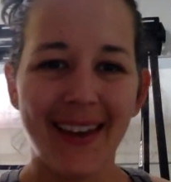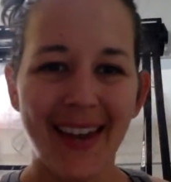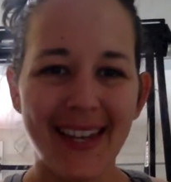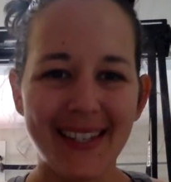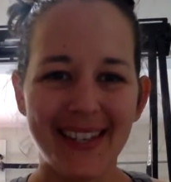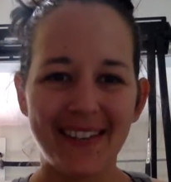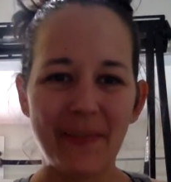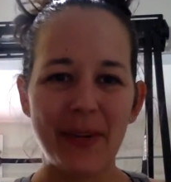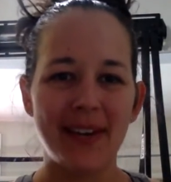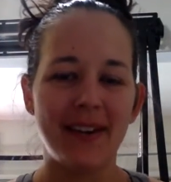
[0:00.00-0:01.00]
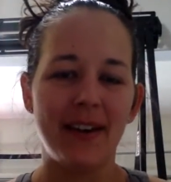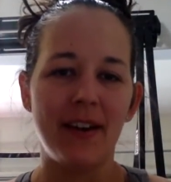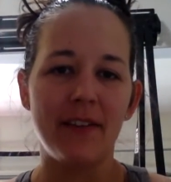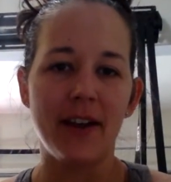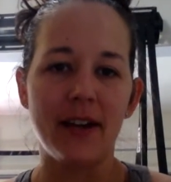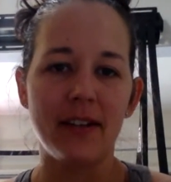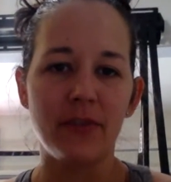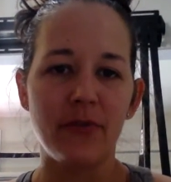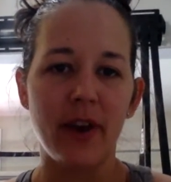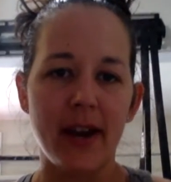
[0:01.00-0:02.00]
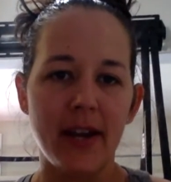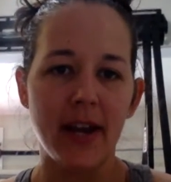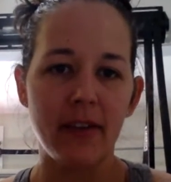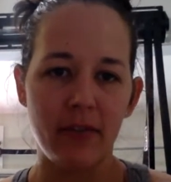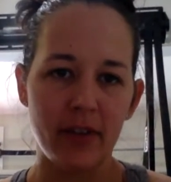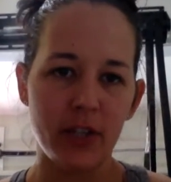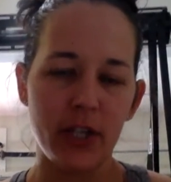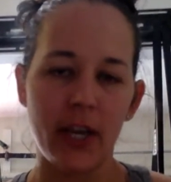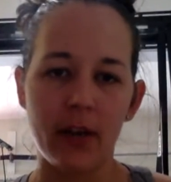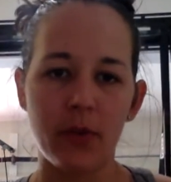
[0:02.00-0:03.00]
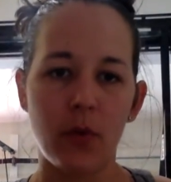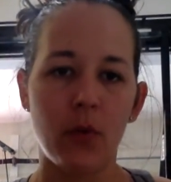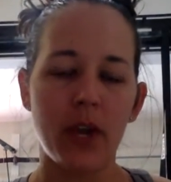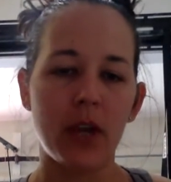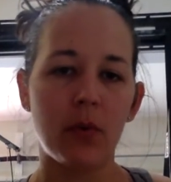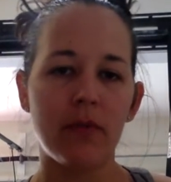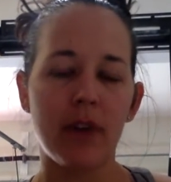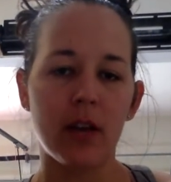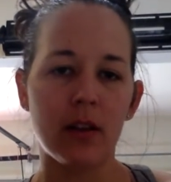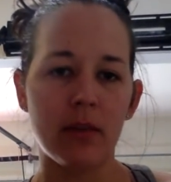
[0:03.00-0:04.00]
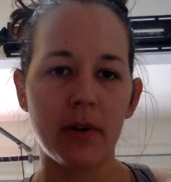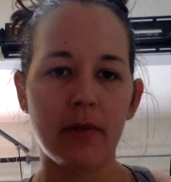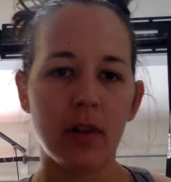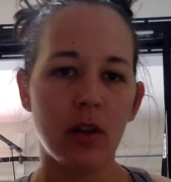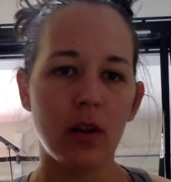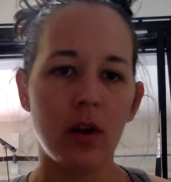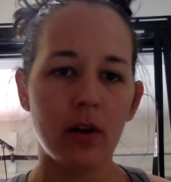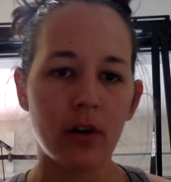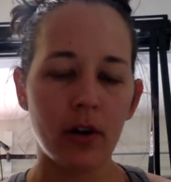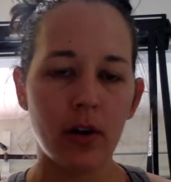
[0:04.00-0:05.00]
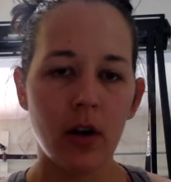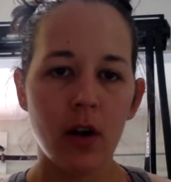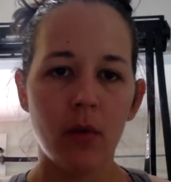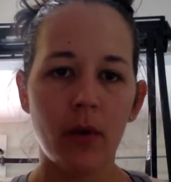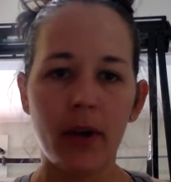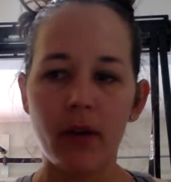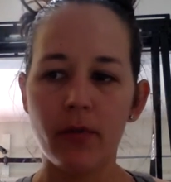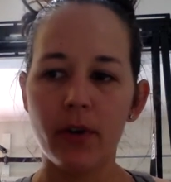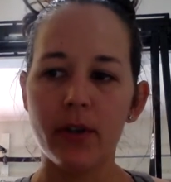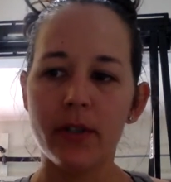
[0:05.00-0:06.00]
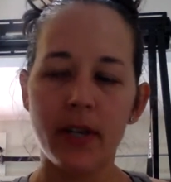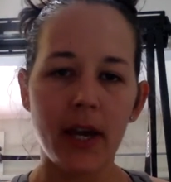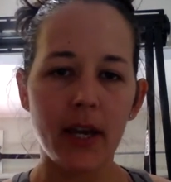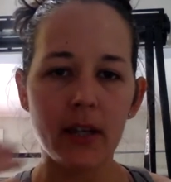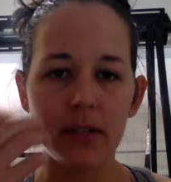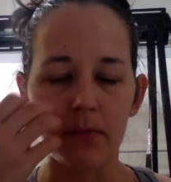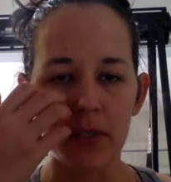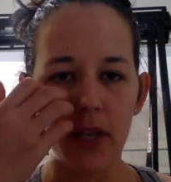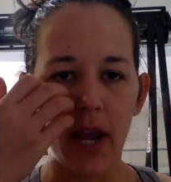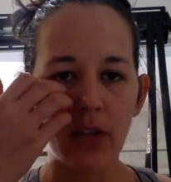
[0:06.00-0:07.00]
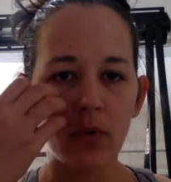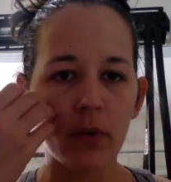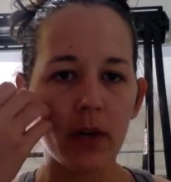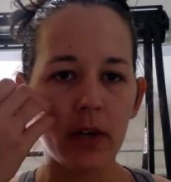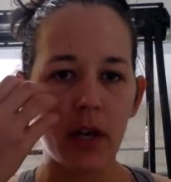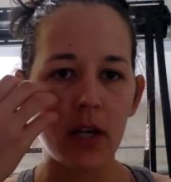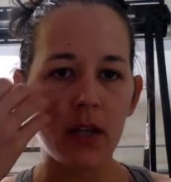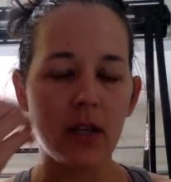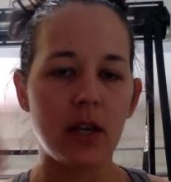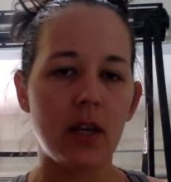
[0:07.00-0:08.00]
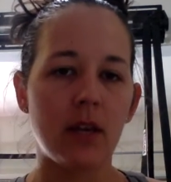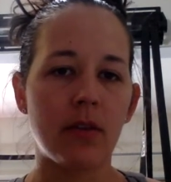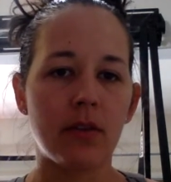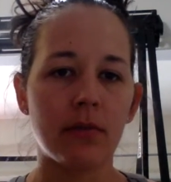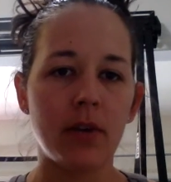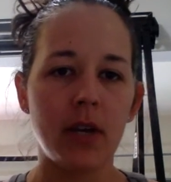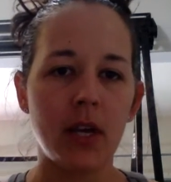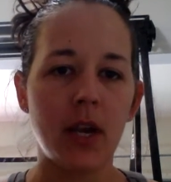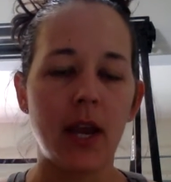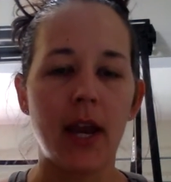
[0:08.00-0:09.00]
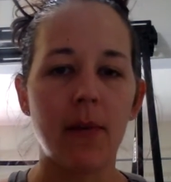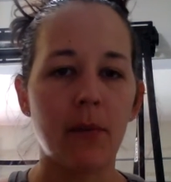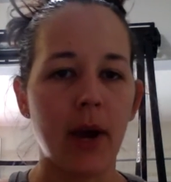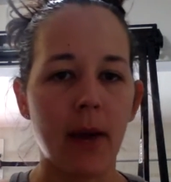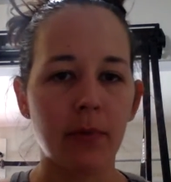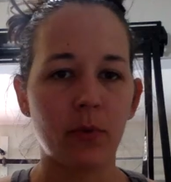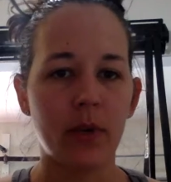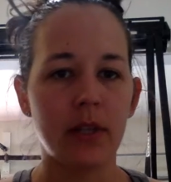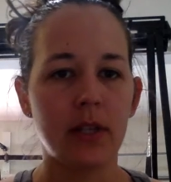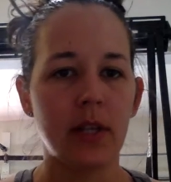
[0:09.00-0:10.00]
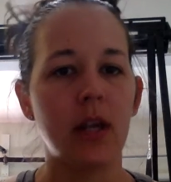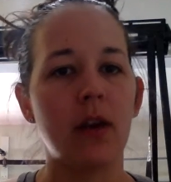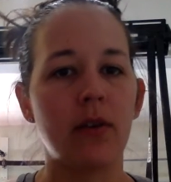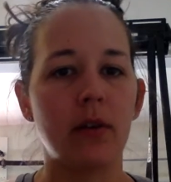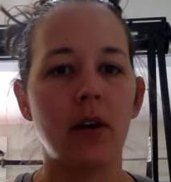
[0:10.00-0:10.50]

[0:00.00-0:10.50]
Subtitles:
Hey CFP, all right, it's Friday, finishing out the week. We've got a little bit of a longer workout for you today, some snatch work, and then 3 AMRAPs, one into the other.